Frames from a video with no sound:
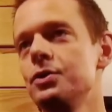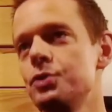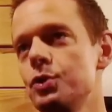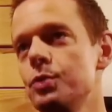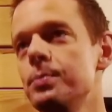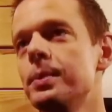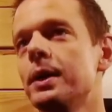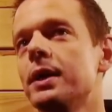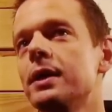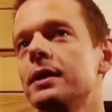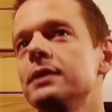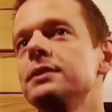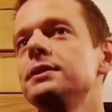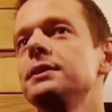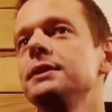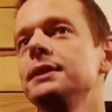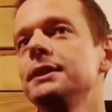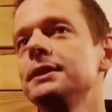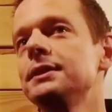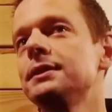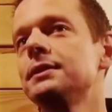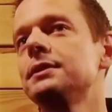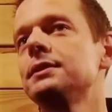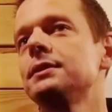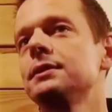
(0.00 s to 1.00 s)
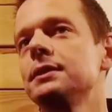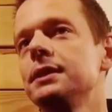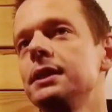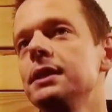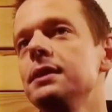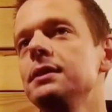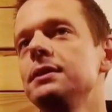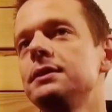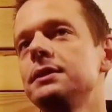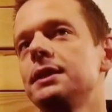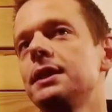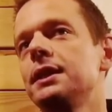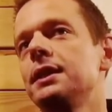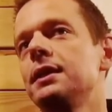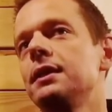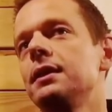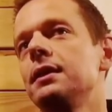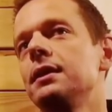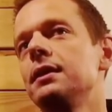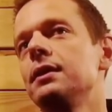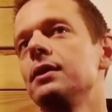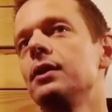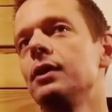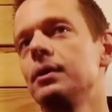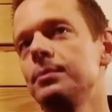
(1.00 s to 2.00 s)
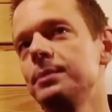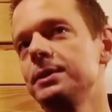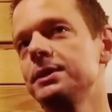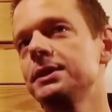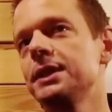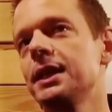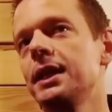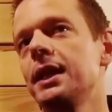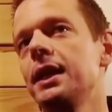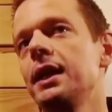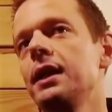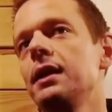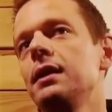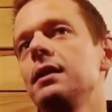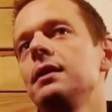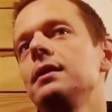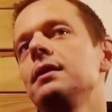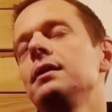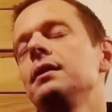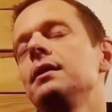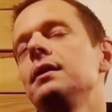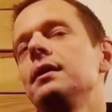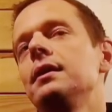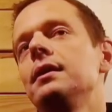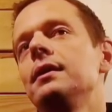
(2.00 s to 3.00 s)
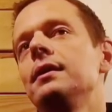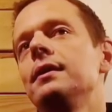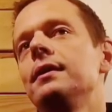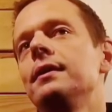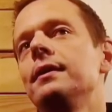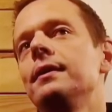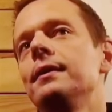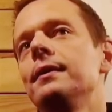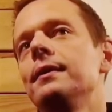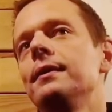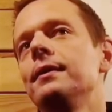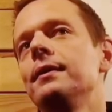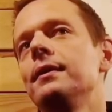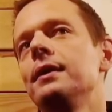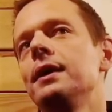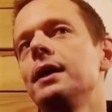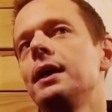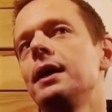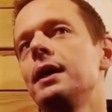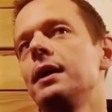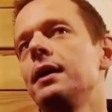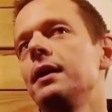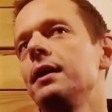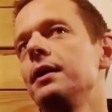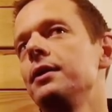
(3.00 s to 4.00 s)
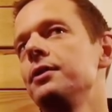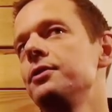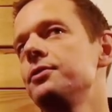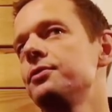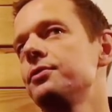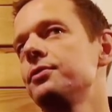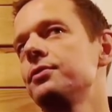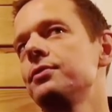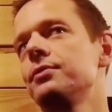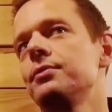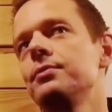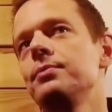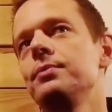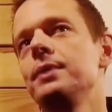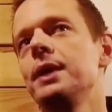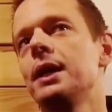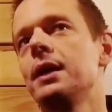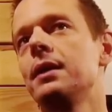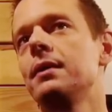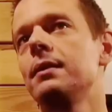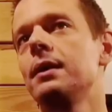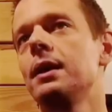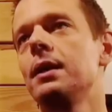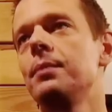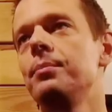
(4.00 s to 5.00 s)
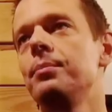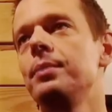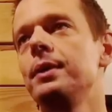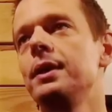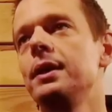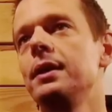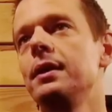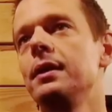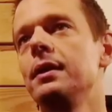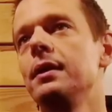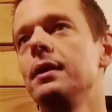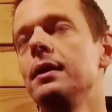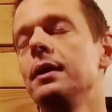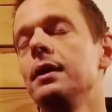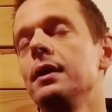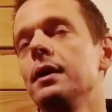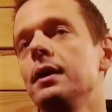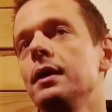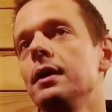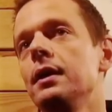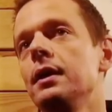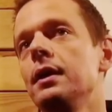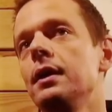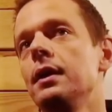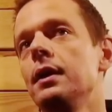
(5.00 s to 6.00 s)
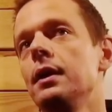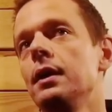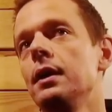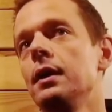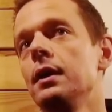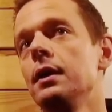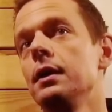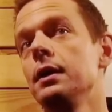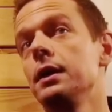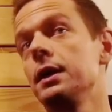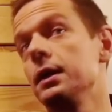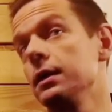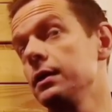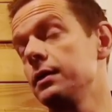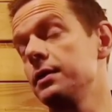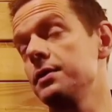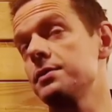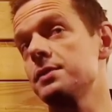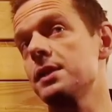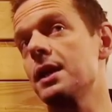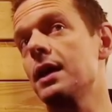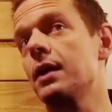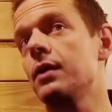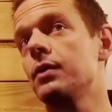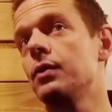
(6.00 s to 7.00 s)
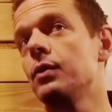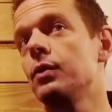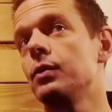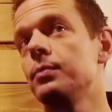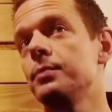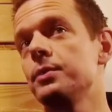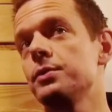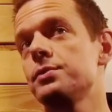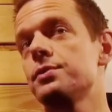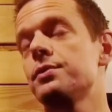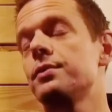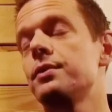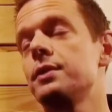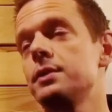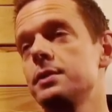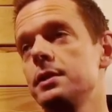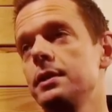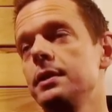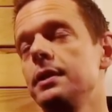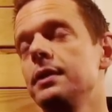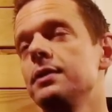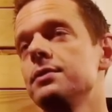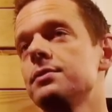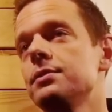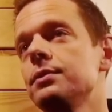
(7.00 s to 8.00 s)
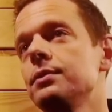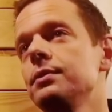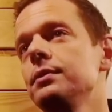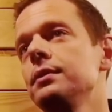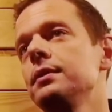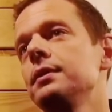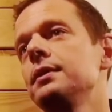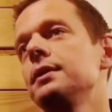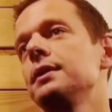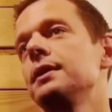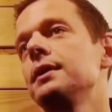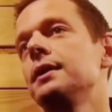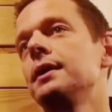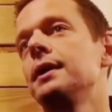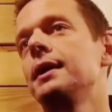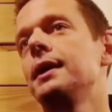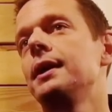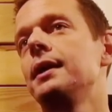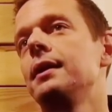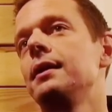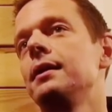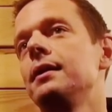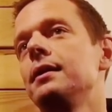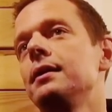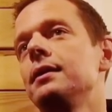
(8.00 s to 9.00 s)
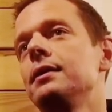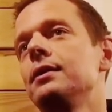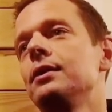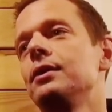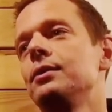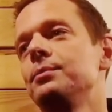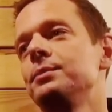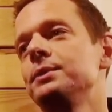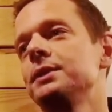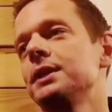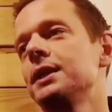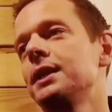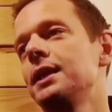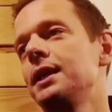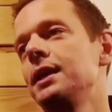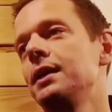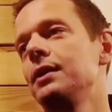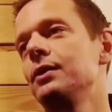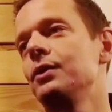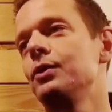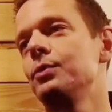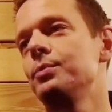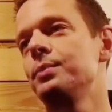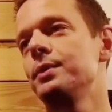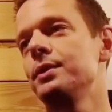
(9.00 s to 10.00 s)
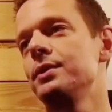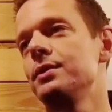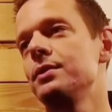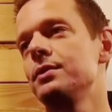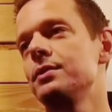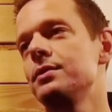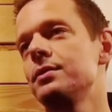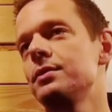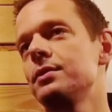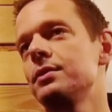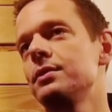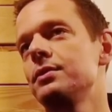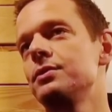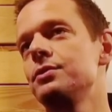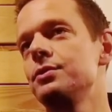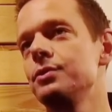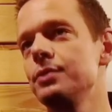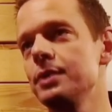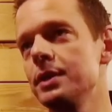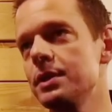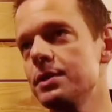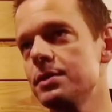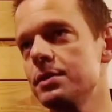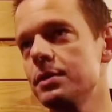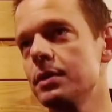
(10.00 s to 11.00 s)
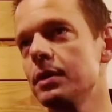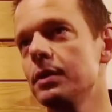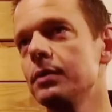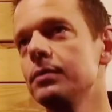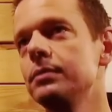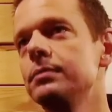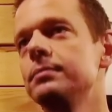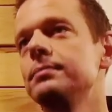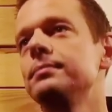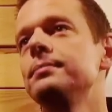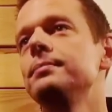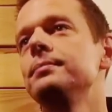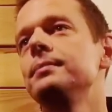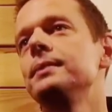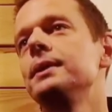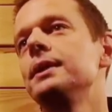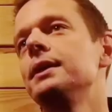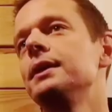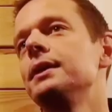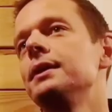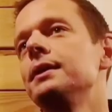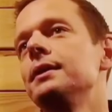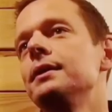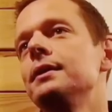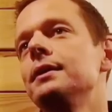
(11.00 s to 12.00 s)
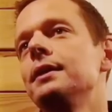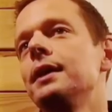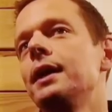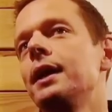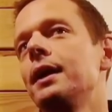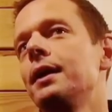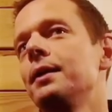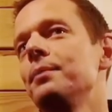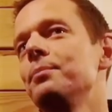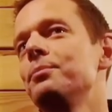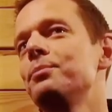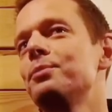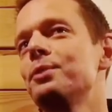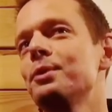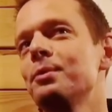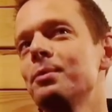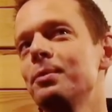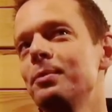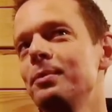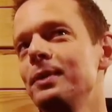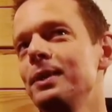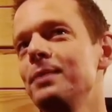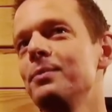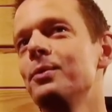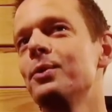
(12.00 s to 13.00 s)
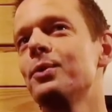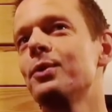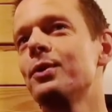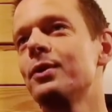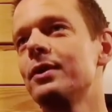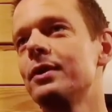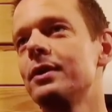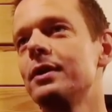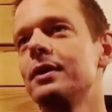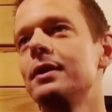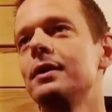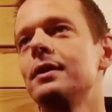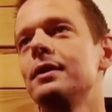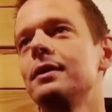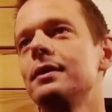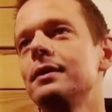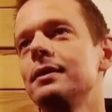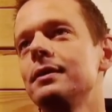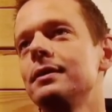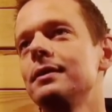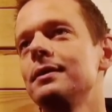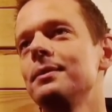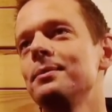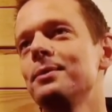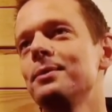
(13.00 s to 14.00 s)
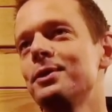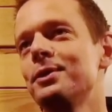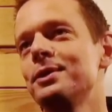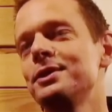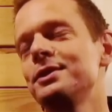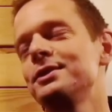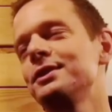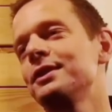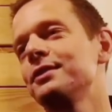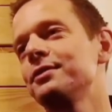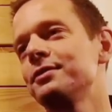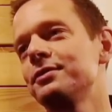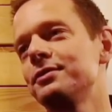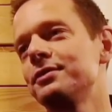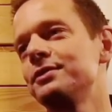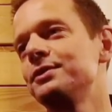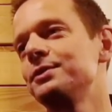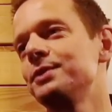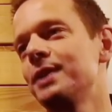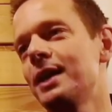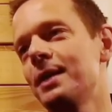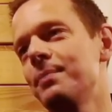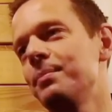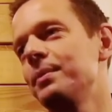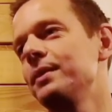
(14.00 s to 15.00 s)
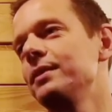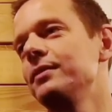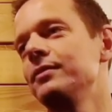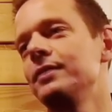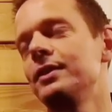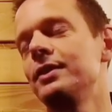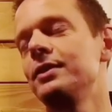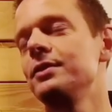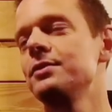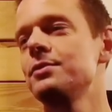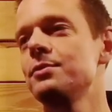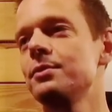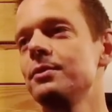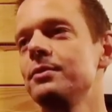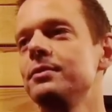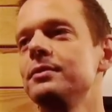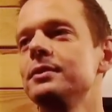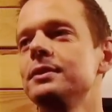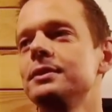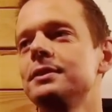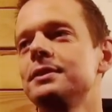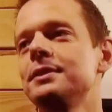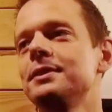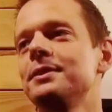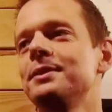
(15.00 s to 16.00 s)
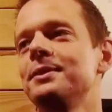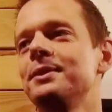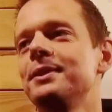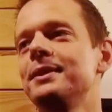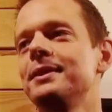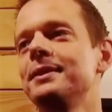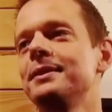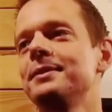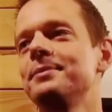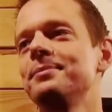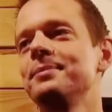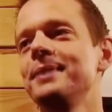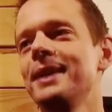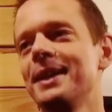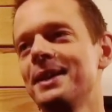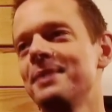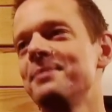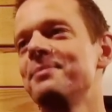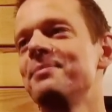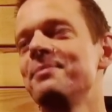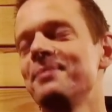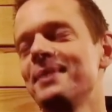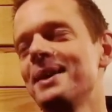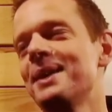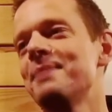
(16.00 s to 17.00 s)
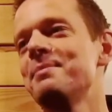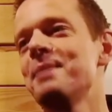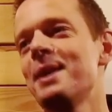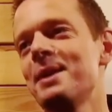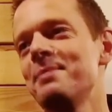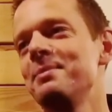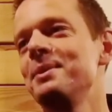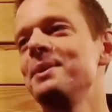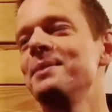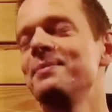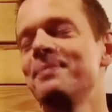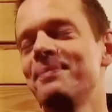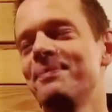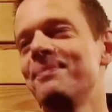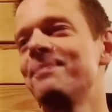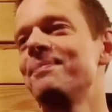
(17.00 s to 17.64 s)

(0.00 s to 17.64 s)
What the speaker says: Two bars, yes, Guild and Holmens Kanal. And yeah, I've been... Guild is now almost 13 years old, and Holmens Kanal opened 2 years ago. And probably more stuff to happen very soon. So yeah, I'm happy.